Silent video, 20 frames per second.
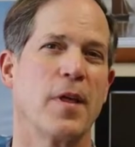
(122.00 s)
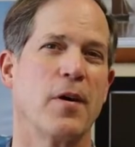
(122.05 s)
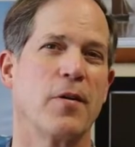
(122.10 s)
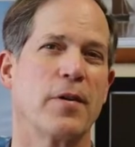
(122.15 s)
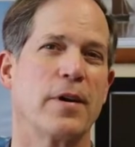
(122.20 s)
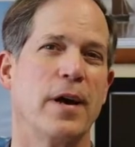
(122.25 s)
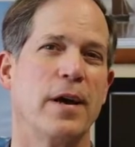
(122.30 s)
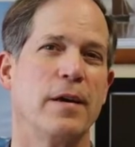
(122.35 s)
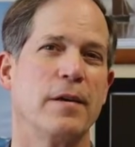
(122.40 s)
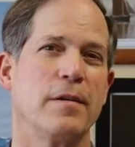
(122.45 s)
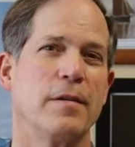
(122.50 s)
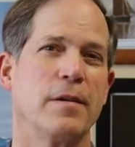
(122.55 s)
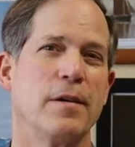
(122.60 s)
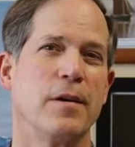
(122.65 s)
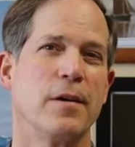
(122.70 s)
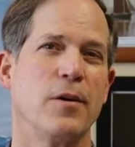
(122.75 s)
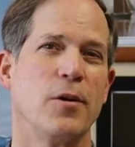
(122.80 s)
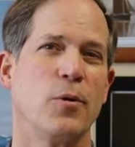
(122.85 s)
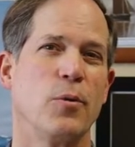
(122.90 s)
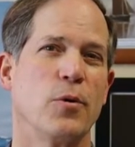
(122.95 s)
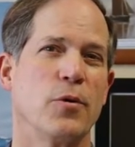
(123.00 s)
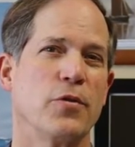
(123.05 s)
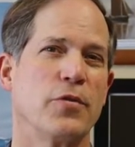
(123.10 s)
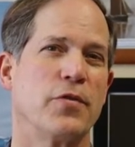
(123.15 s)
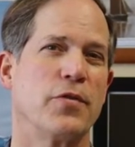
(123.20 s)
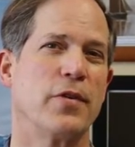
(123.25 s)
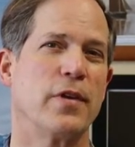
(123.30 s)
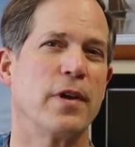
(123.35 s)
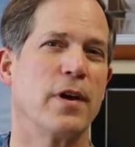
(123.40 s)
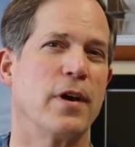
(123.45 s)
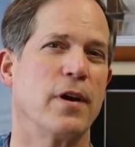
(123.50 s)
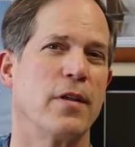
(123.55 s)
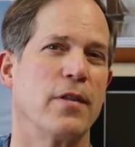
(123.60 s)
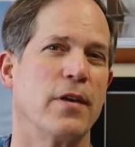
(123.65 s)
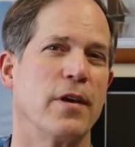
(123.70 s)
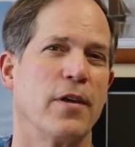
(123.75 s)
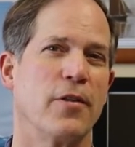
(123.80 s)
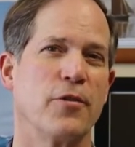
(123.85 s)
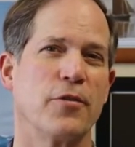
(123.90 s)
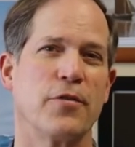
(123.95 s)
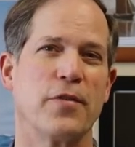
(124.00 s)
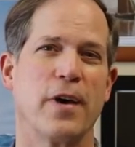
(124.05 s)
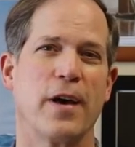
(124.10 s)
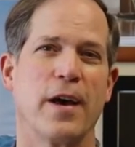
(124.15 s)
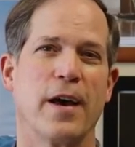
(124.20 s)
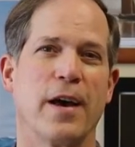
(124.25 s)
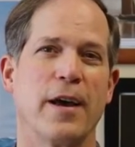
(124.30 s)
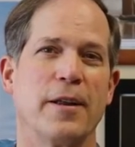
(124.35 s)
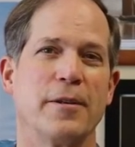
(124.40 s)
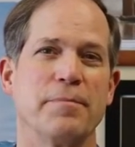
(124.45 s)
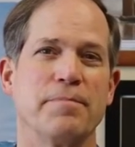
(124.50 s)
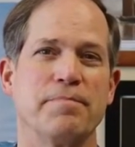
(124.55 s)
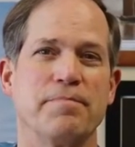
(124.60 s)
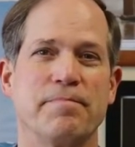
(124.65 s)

Okay, we'll see you on the other side.